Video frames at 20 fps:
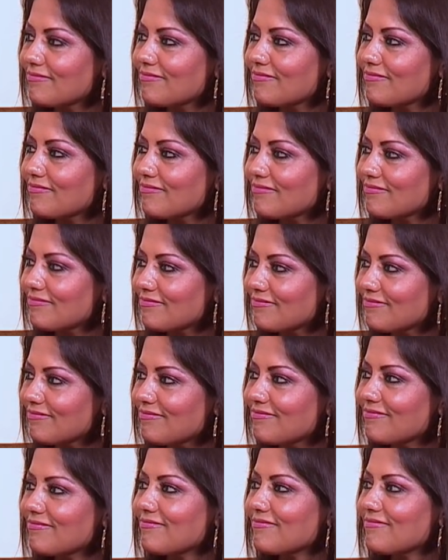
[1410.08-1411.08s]

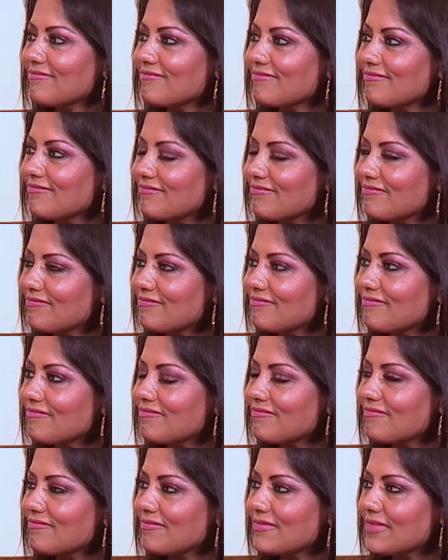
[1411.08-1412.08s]

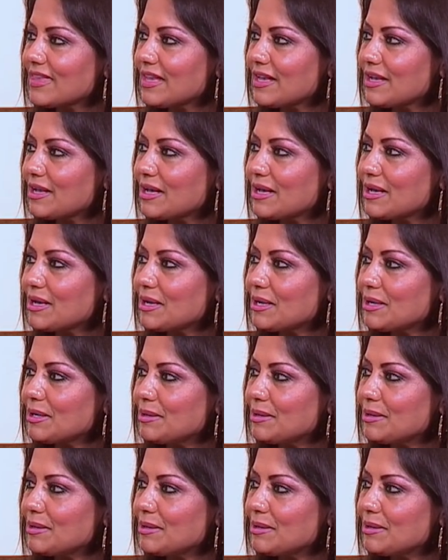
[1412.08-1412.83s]
No words are spoken by the person on screen.